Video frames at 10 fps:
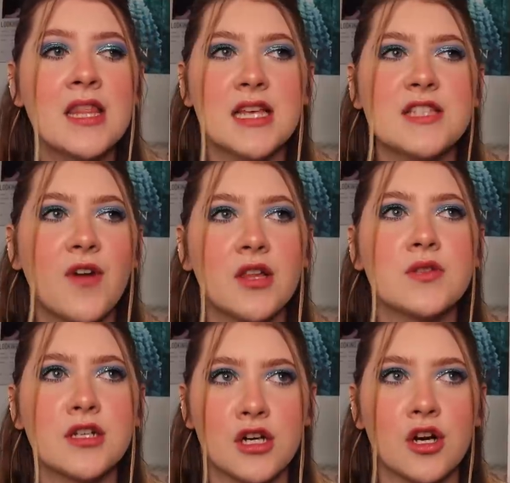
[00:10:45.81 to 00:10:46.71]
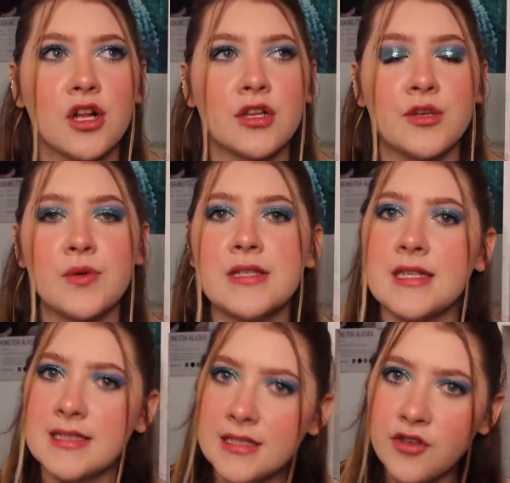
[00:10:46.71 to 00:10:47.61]
This follows a girl who is
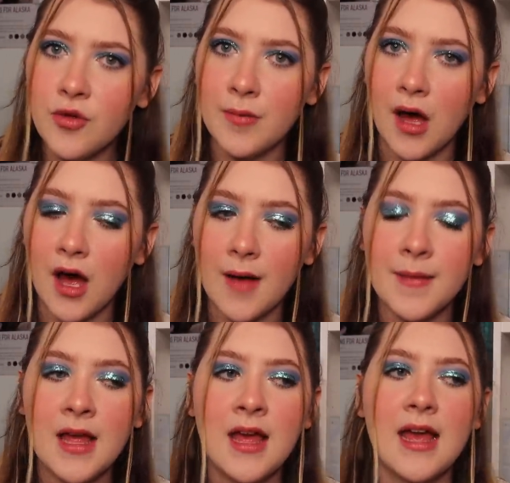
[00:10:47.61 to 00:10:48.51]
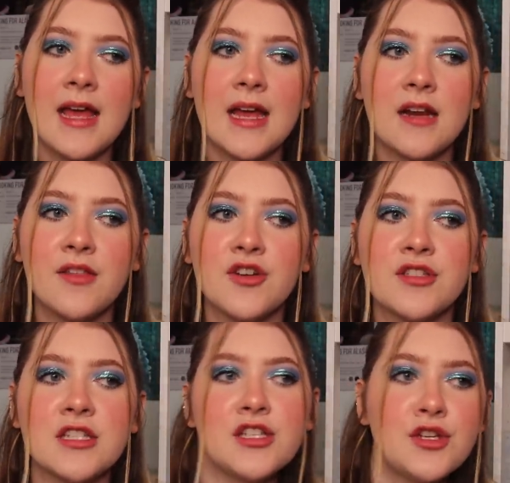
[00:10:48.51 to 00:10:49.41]
a single mom and
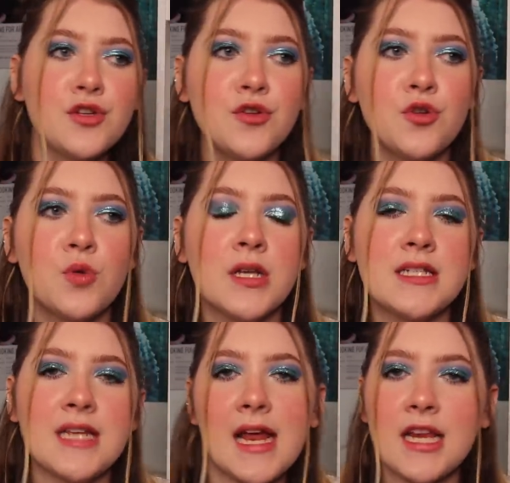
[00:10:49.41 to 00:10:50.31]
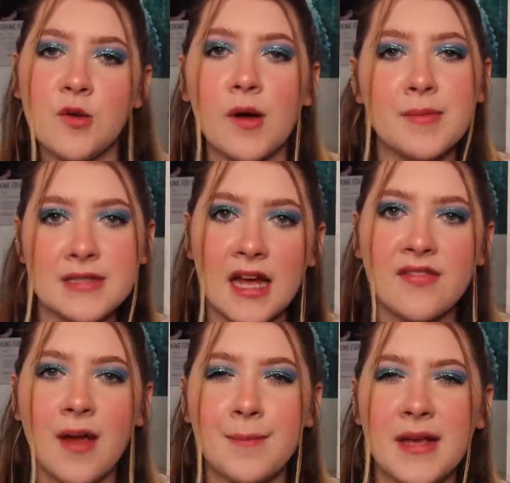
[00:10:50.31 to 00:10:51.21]
there's this new dating
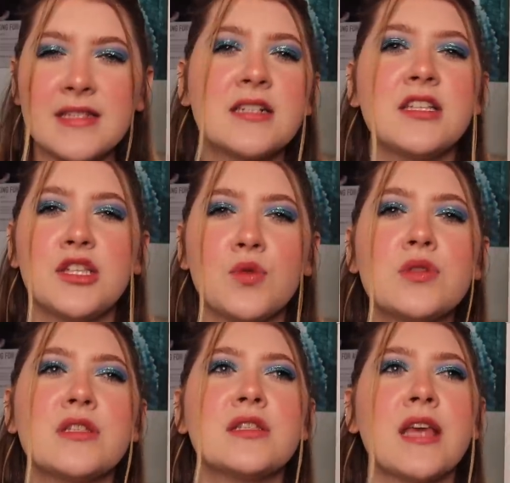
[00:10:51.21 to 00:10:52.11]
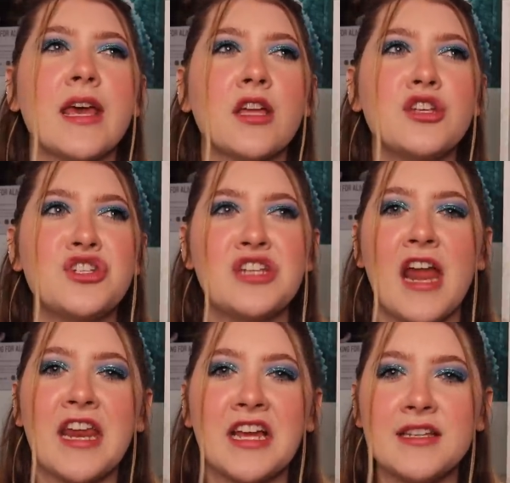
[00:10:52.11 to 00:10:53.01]
website that basically uses like
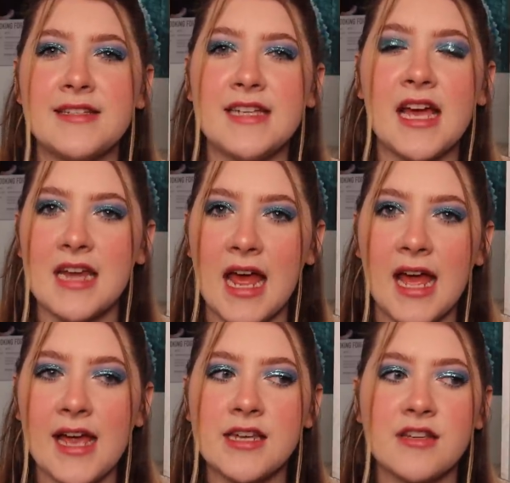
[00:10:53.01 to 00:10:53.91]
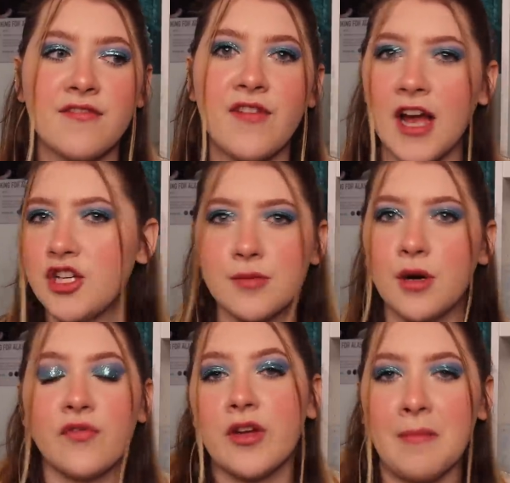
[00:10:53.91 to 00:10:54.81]
genetic DNA to find your
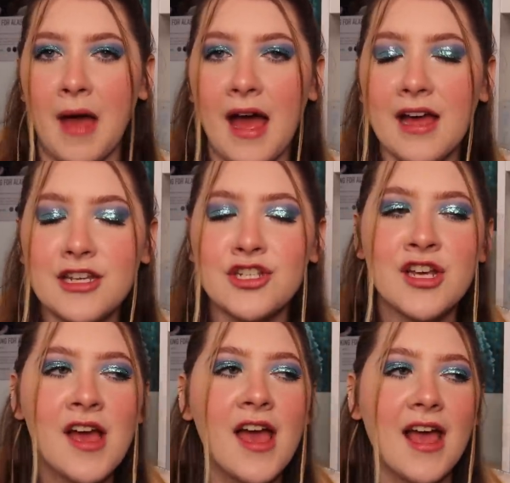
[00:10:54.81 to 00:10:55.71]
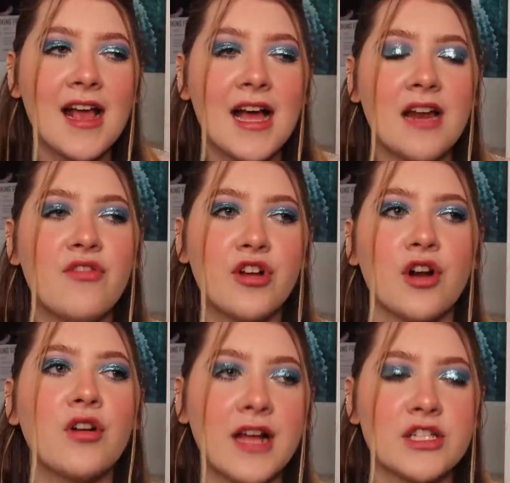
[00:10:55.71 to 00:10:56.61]
perfect match. And the
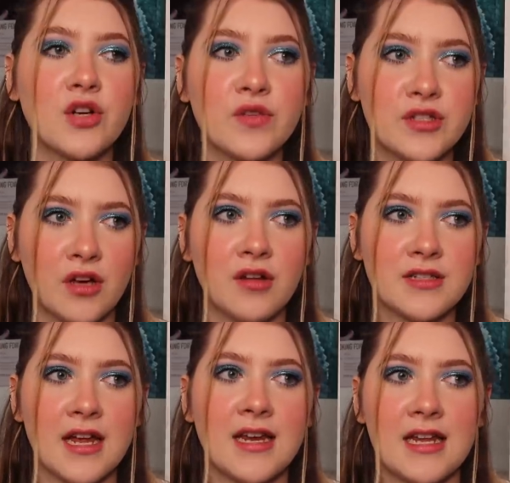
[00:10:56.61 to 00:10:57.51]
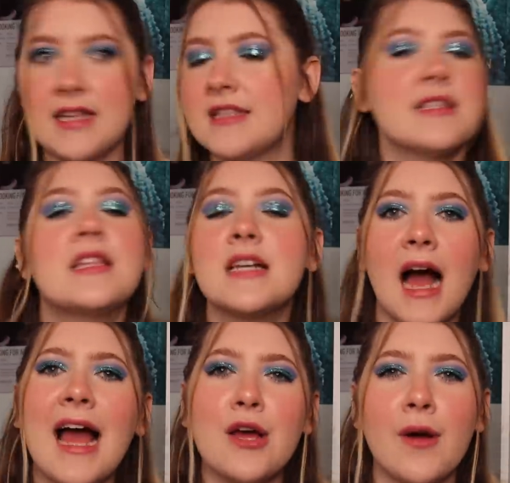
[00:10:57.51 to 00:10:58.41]
girl gets her result and it is the
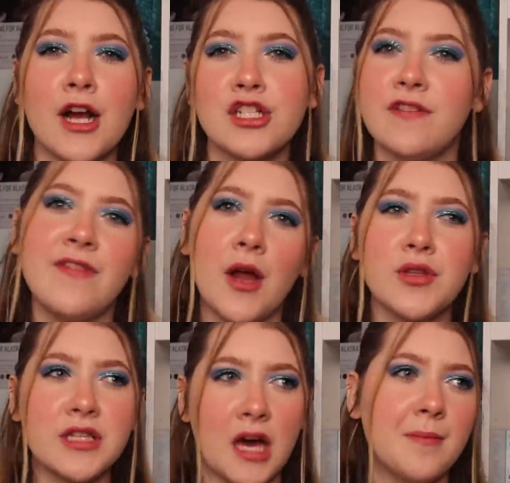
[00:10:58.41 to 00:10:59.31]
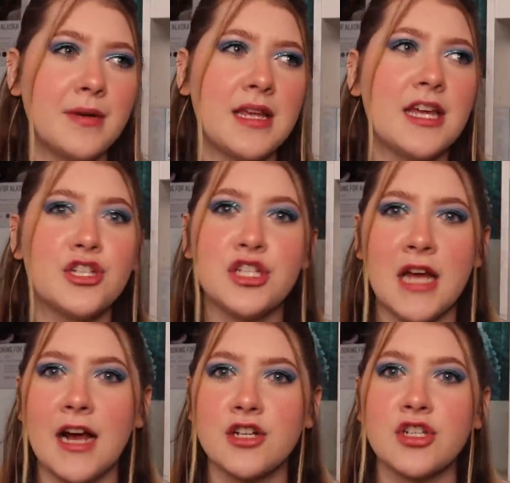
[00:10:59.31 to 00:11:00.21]
guy who actually founded the company and
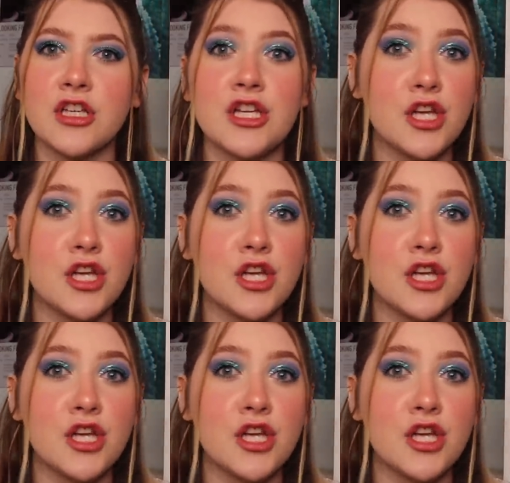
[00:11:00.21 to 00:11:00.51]
she actually